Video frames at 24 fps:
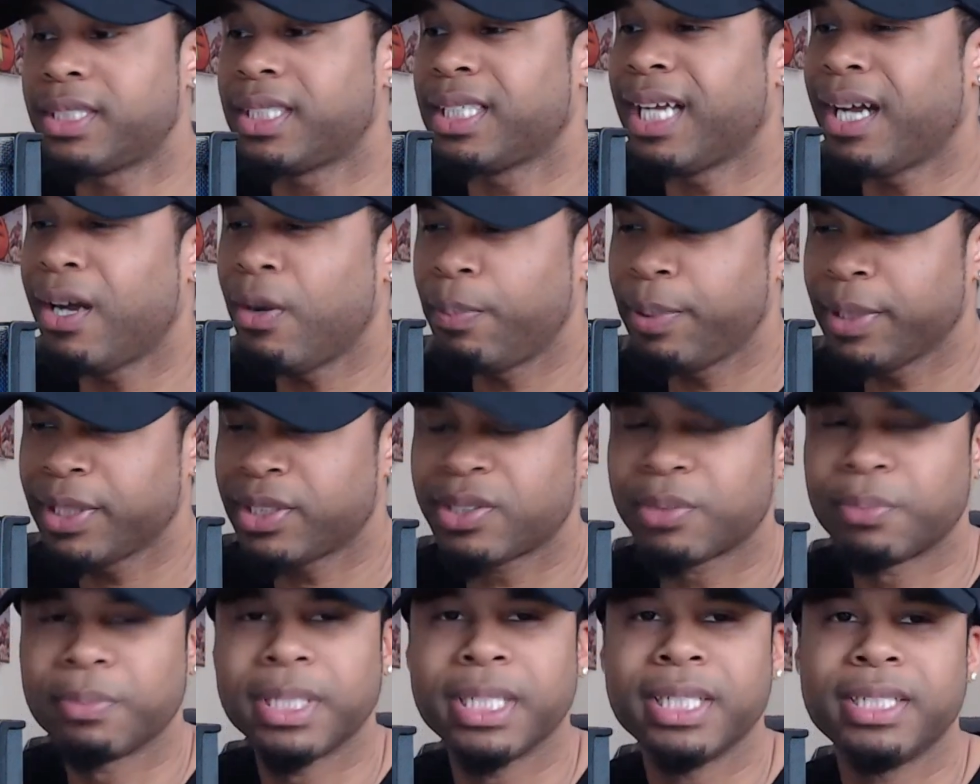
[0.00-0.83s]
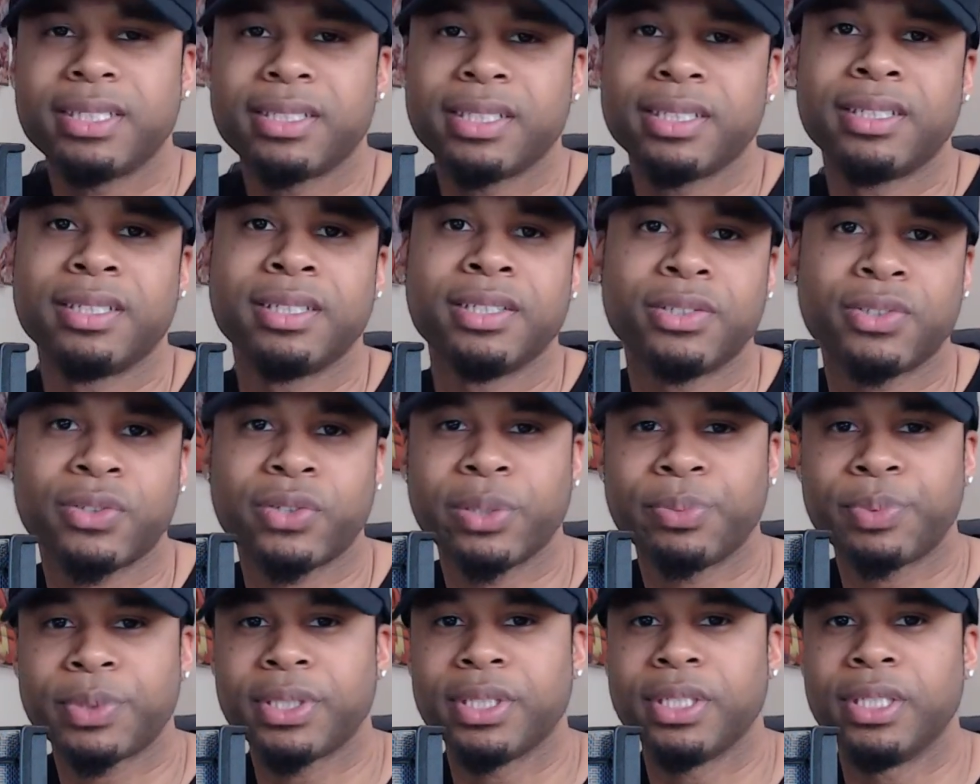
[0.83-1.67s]
And I'll put some links in the
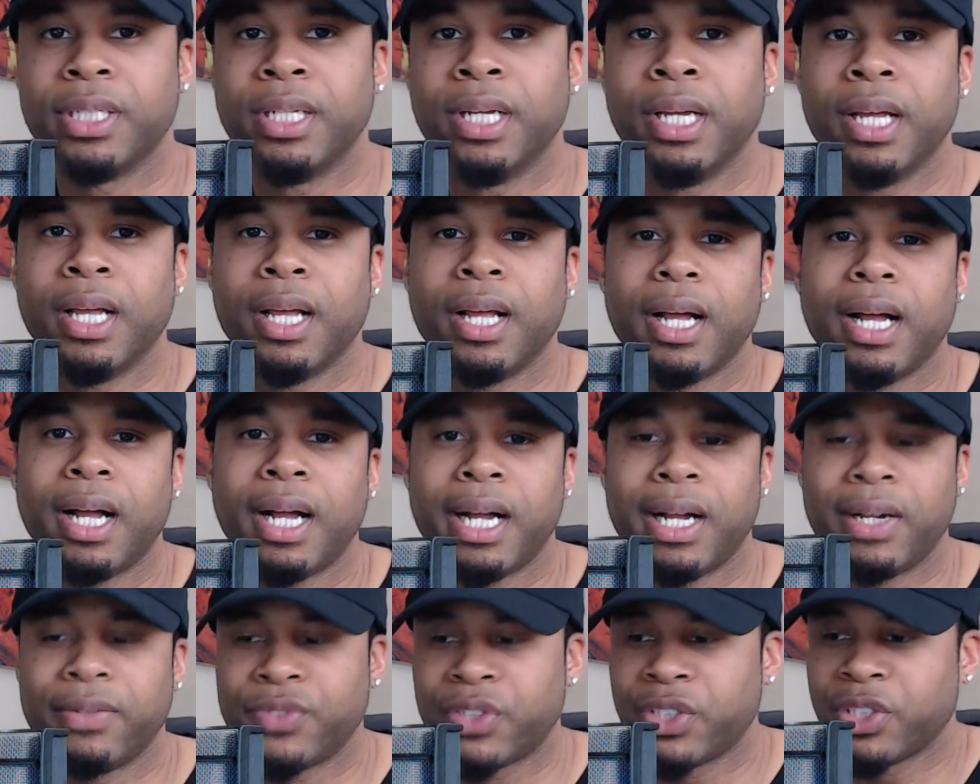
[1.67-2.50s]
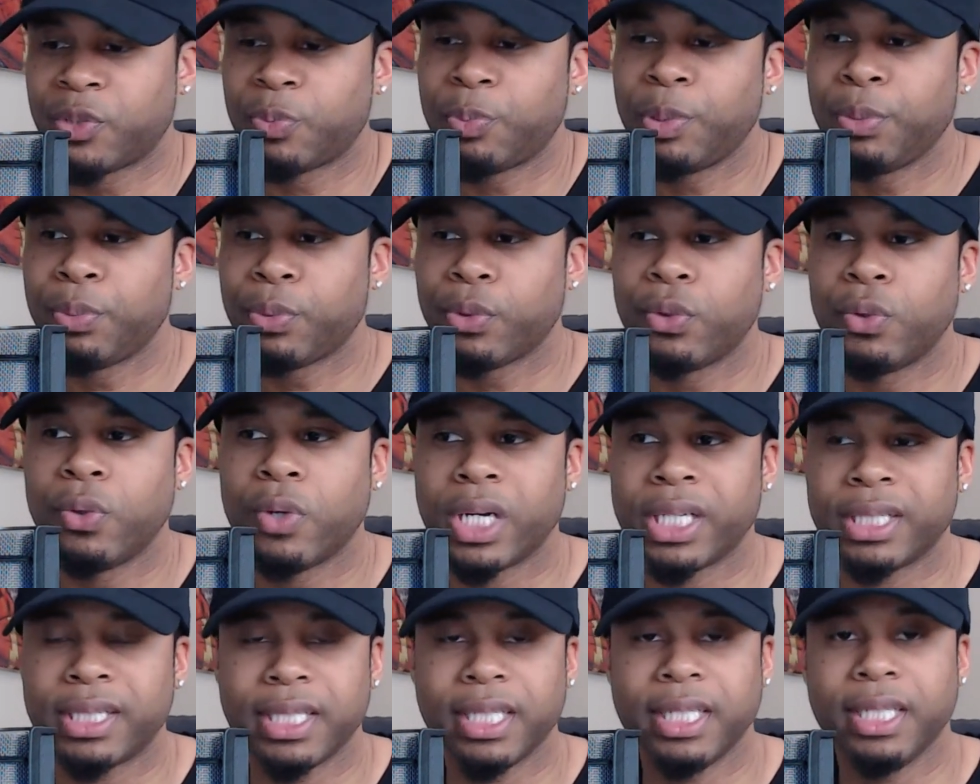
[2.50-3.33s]
description, just people who I
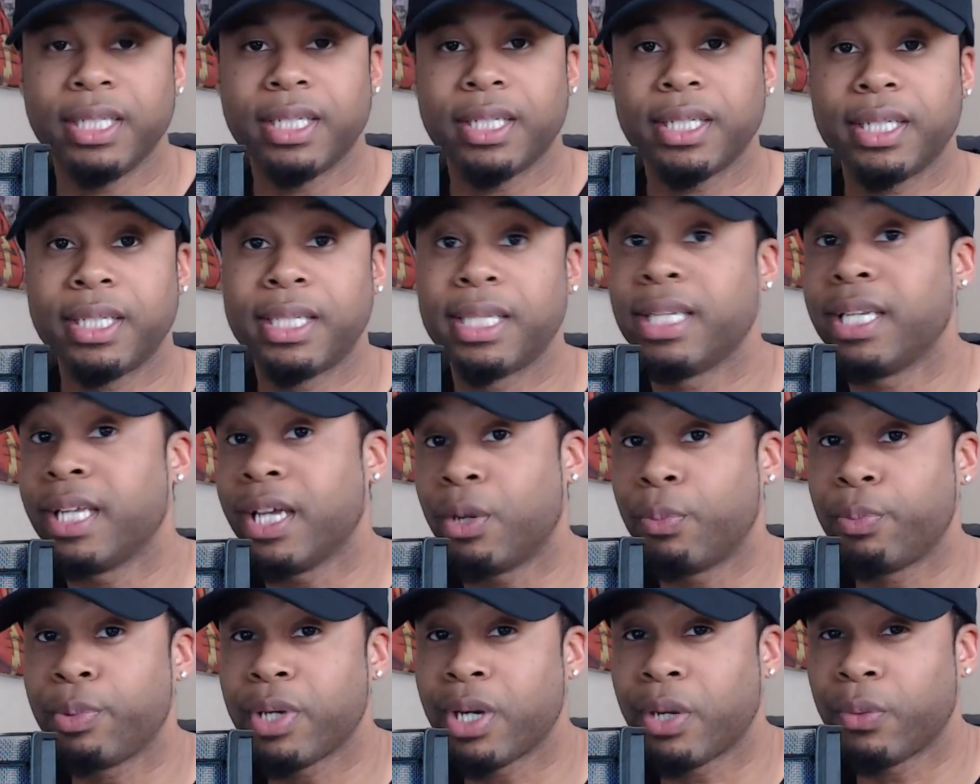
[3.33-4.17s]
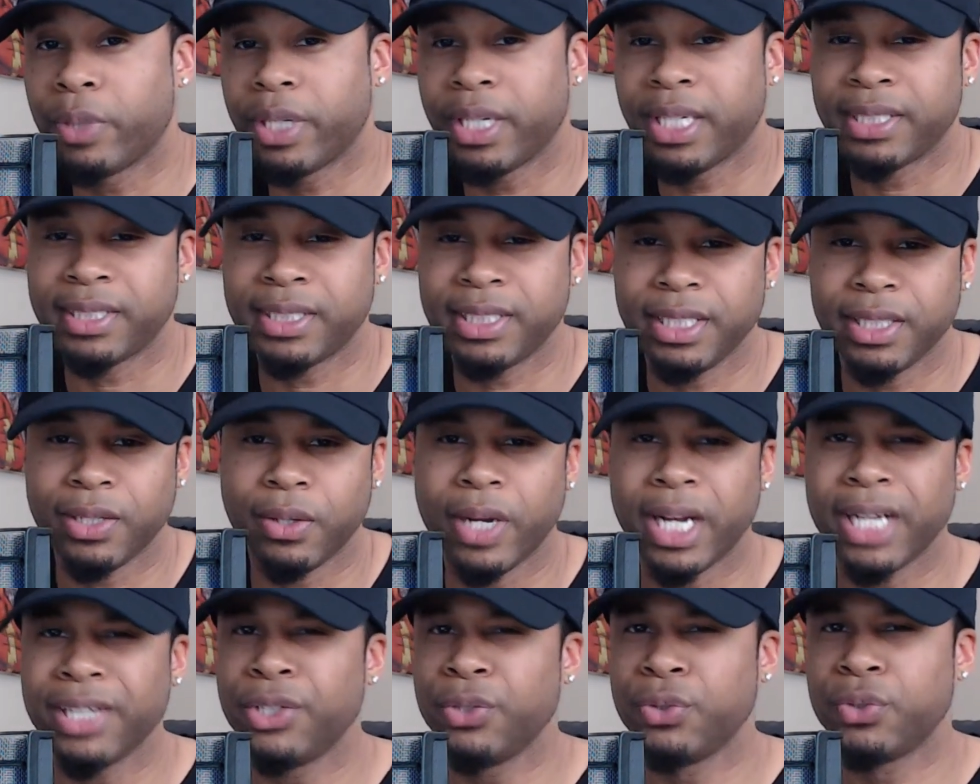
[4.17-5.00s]
think can help you out with SEO.
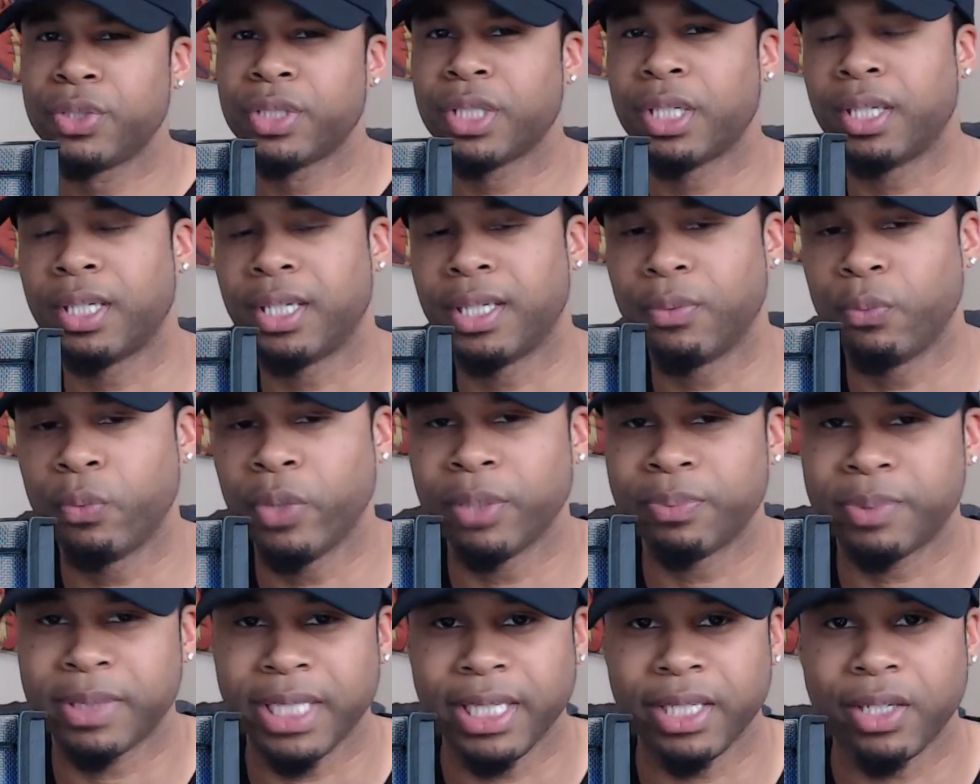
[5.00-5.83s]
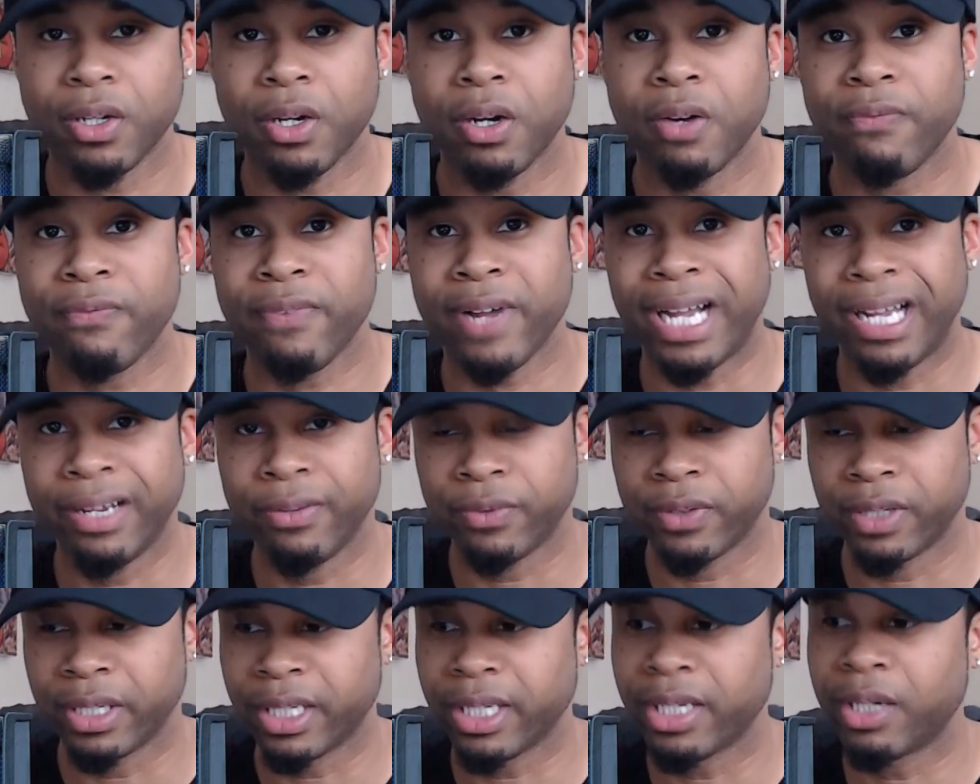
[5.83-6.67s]
I use a website called
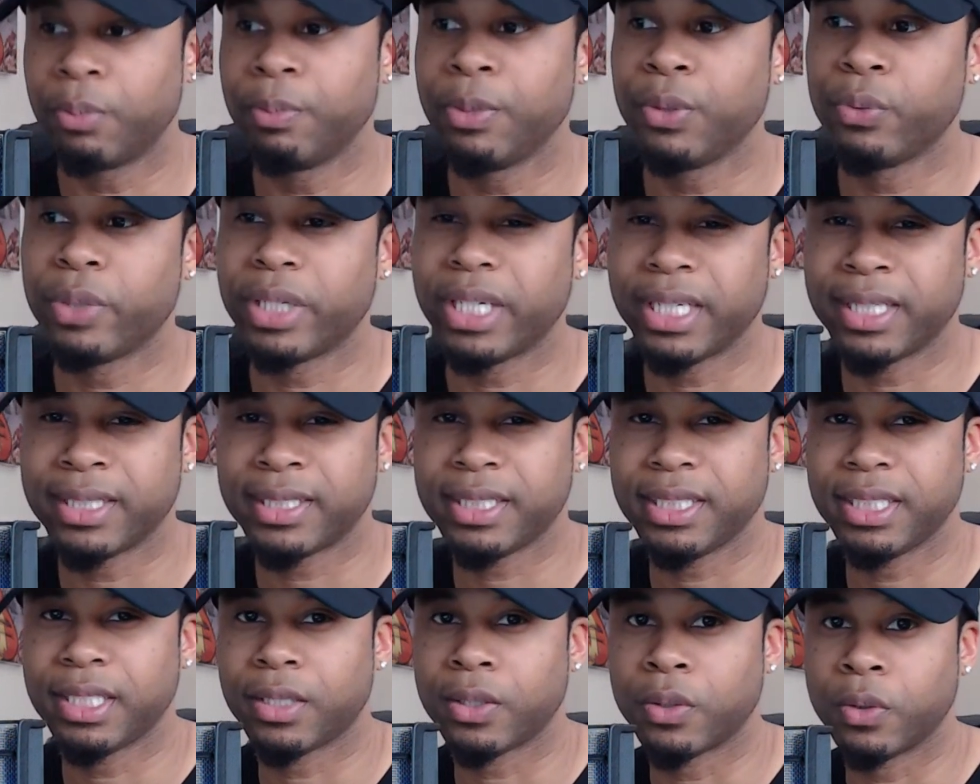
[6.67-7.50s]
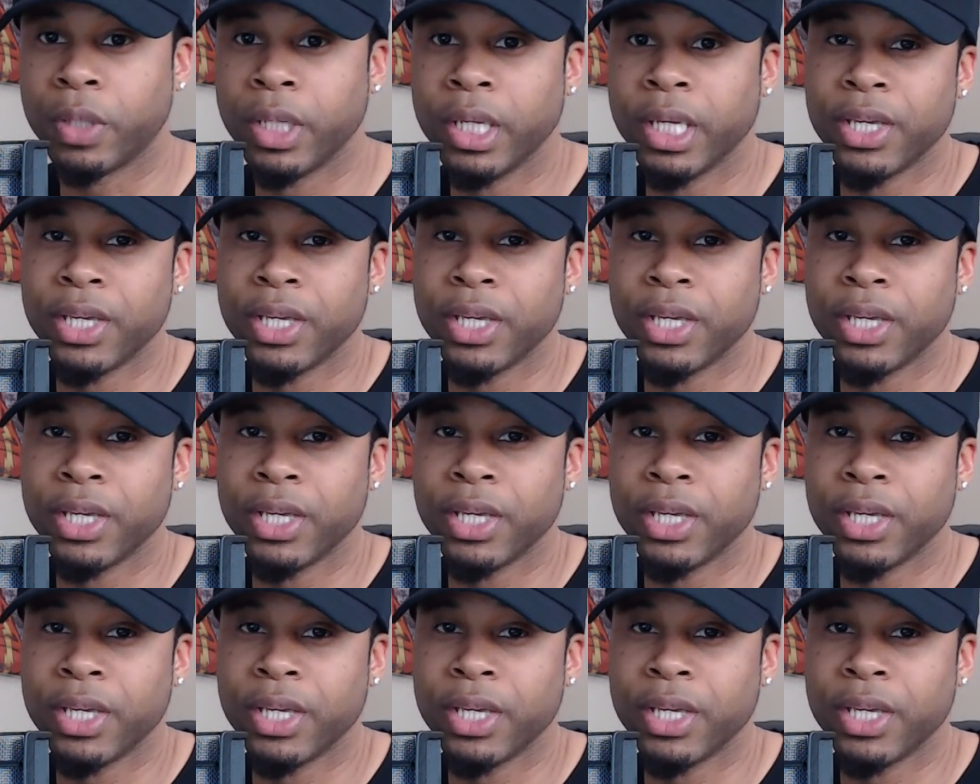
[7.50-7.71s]
Fiverr to help me with SEO.